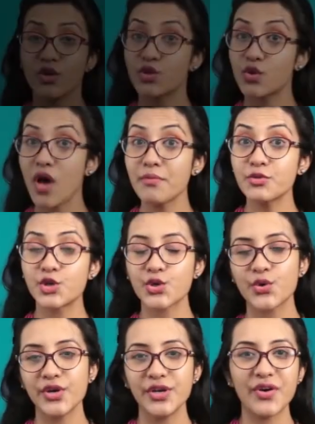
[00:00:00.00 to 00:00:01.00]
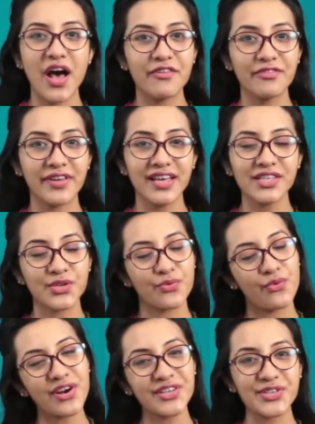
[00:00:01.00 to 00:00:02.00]
So I'm sure you have guessed
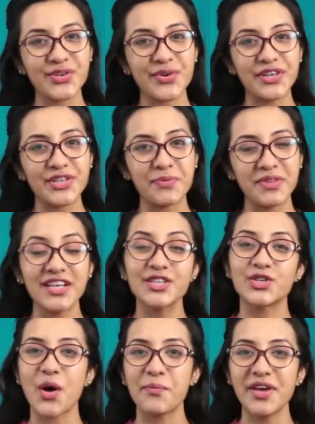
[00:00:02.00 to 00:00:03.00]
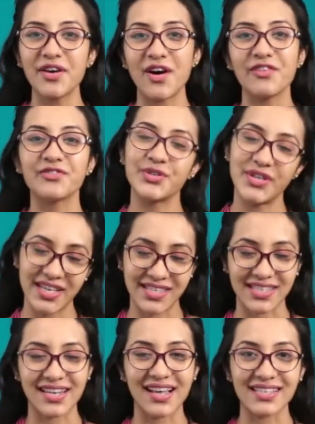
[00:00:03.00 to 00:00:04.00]
what's going to be the topic of
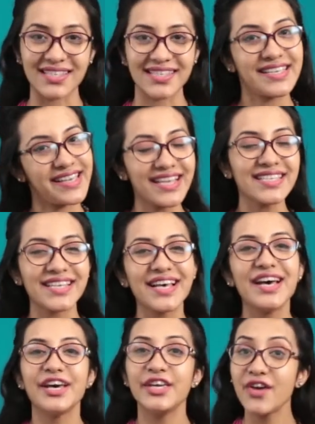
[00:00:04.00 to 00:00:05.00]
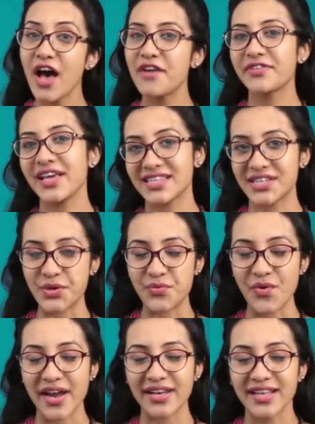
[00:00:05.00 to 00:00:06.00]
today's class. Yes, you have guessed it
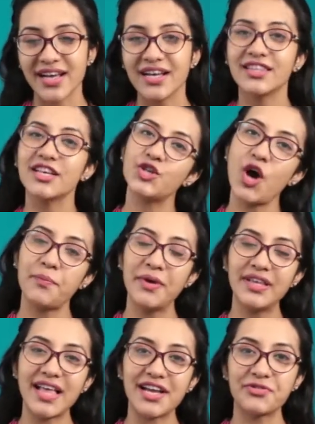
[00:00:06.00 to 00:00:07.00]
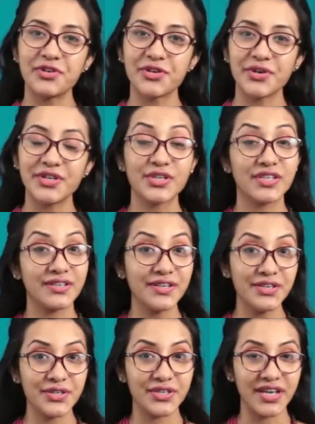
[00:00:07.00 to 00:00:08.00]
right. The topic that we are going to
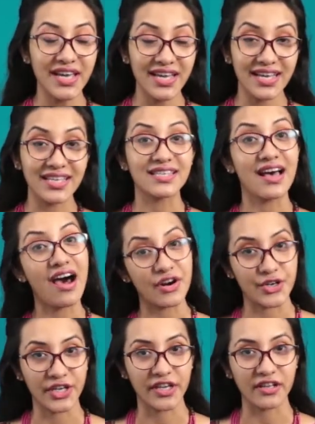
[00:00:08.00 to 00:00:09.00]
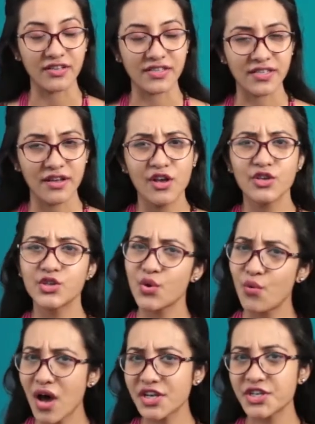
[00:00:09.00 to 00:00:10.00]
learn today is articles. So
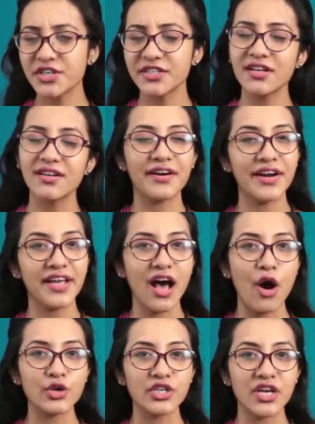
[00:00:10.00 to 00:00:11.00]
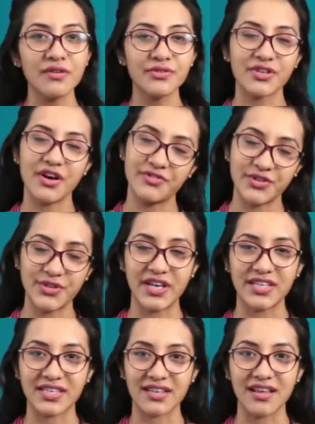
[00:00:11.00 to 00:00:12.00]
what are the learning outcomes of
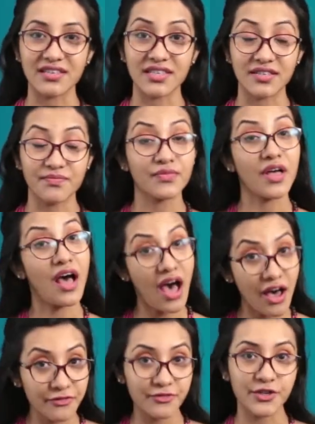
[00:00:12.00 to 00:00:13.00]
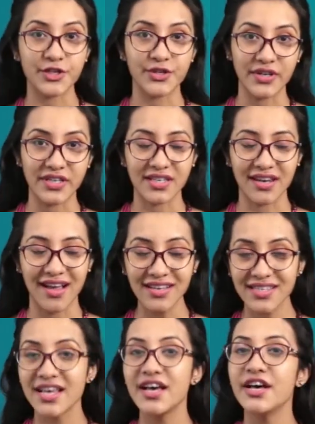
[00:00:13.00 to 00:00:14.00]
today's class? After today's
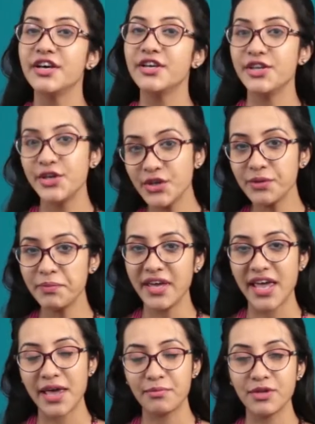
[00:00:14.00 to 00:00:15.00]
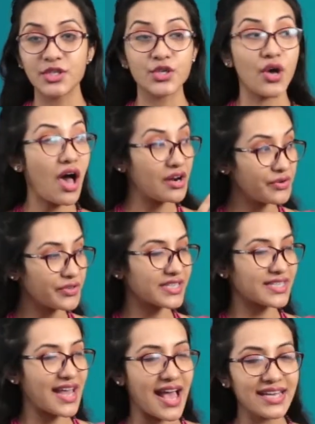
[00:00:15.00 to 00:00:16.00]
class, you'll be able to
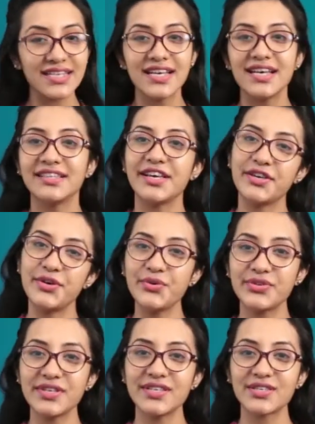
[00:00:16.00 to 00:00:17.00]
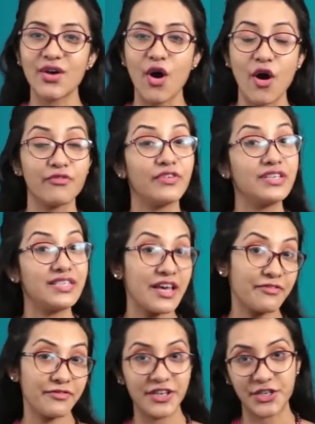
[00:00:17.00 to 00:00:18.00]
understand the uses of
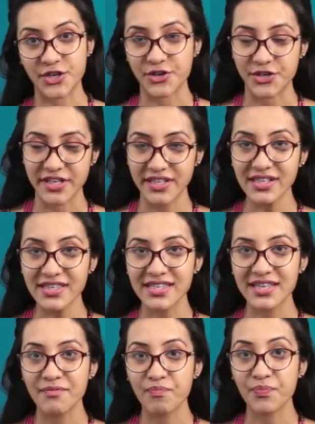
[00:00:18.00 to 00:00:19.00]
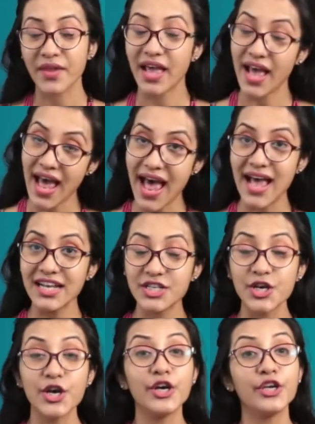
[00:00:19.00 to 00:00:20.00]
definite articles and
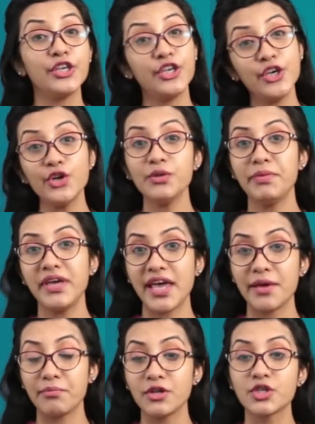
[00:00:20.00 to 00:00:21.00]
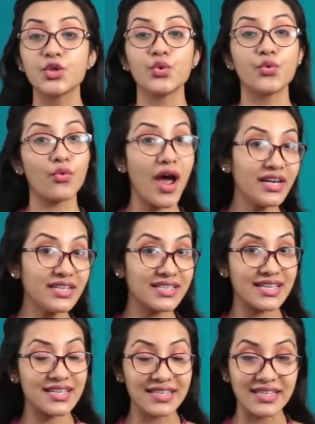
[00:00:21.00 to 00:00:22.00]
you'll be able to write
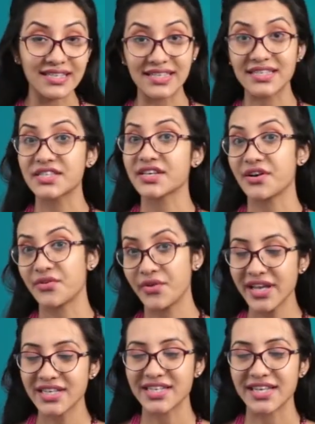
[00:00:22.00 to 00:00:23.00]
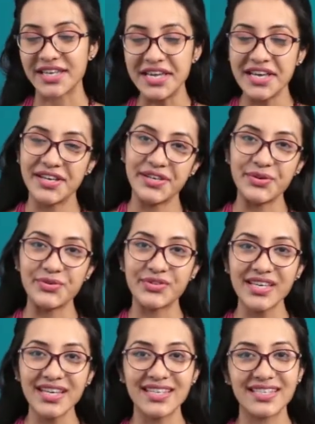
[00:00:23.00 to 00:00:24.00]
sentences correctly
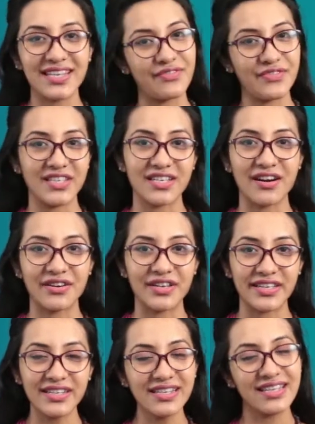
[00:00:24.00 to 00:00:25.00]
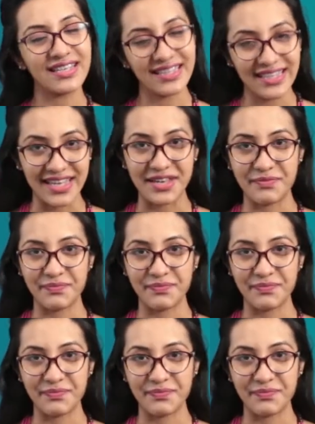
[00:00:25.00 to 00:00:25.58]
using definite article the.